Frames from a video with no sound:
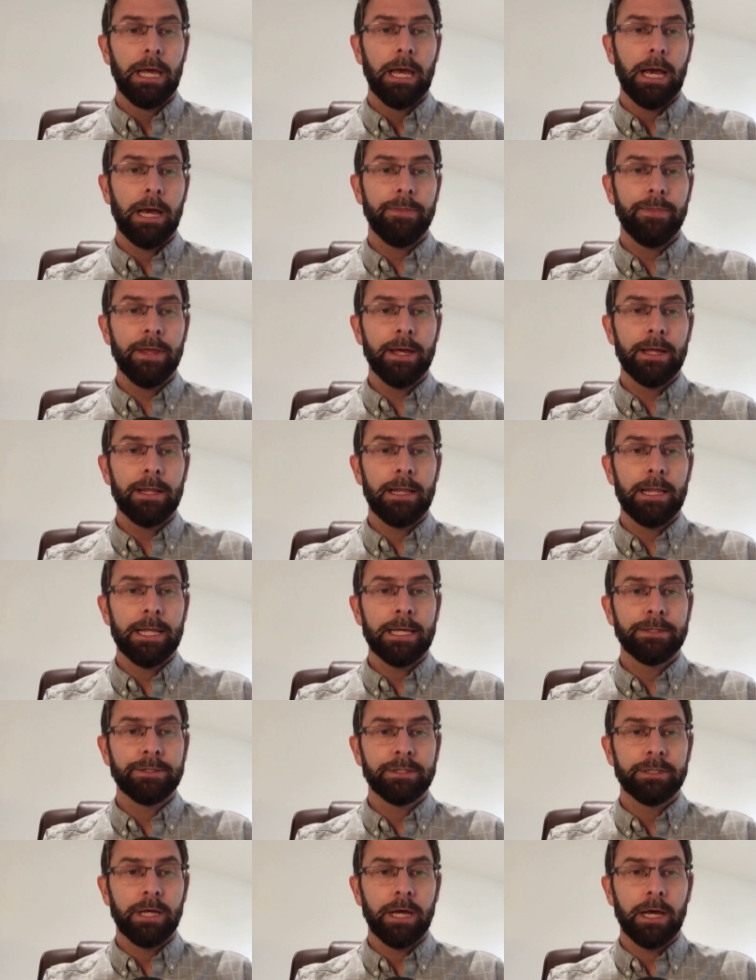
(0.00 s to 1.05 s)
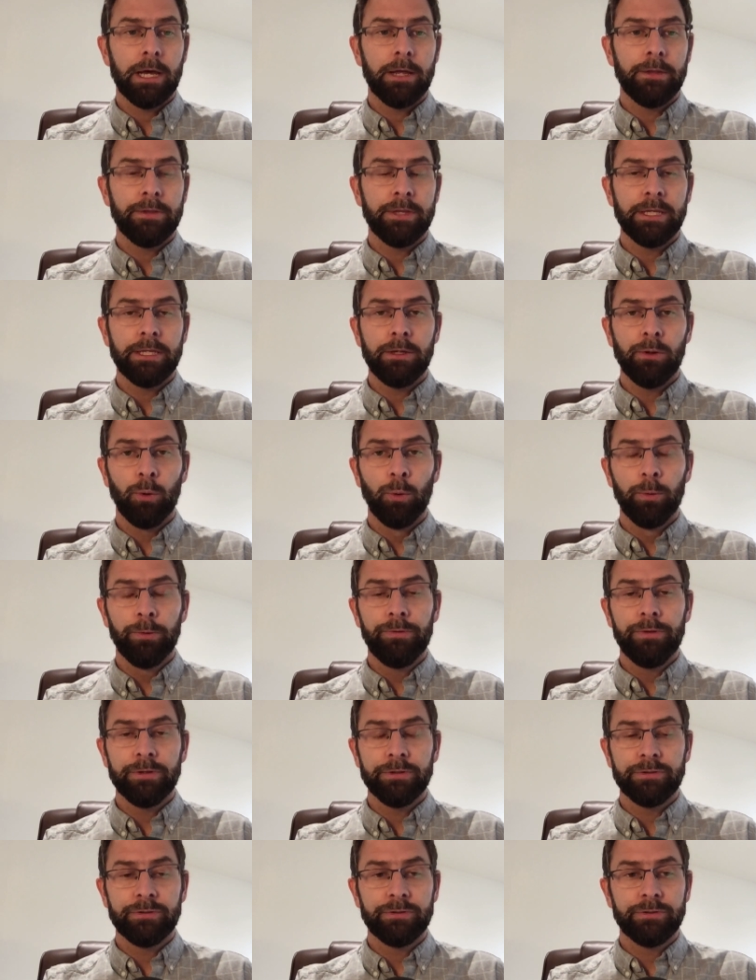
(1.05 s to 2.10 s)
And that led uh, the
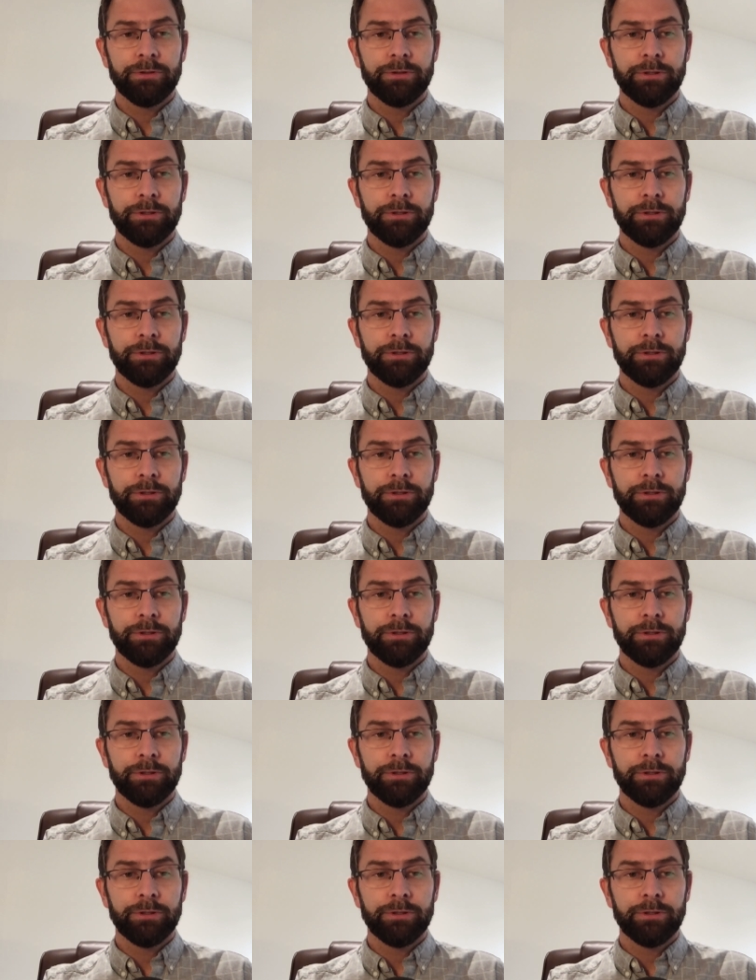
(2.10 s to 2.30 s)
authors